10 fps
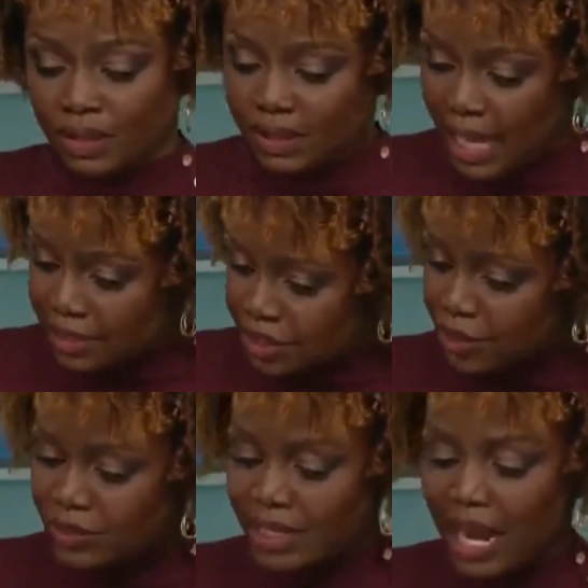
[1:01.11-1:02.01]
The data
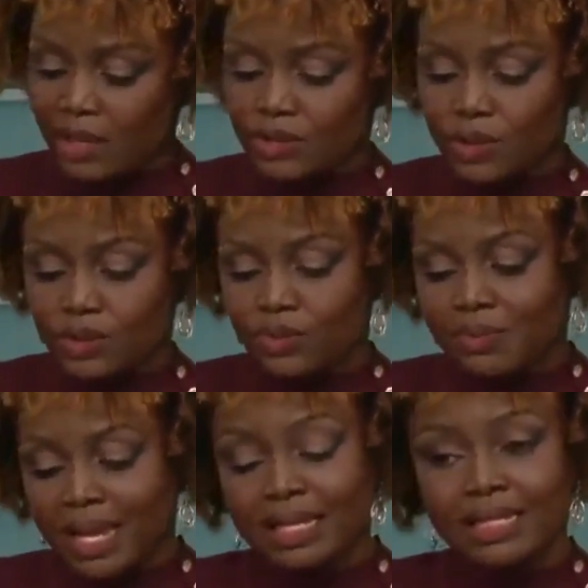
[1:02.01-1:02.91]
shows that households
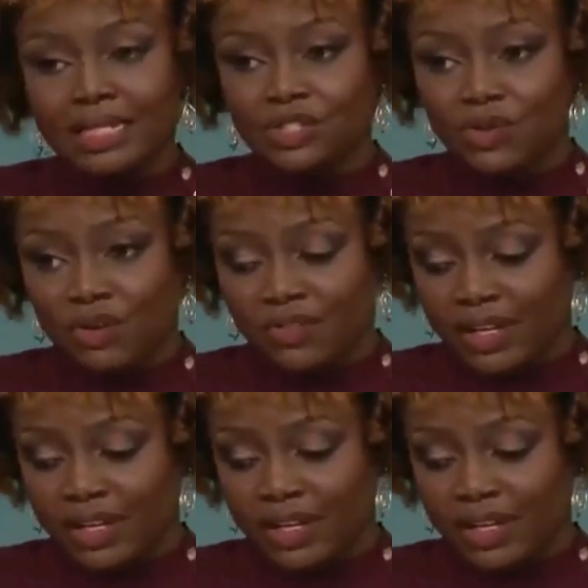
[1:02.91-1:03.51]
remain in a strong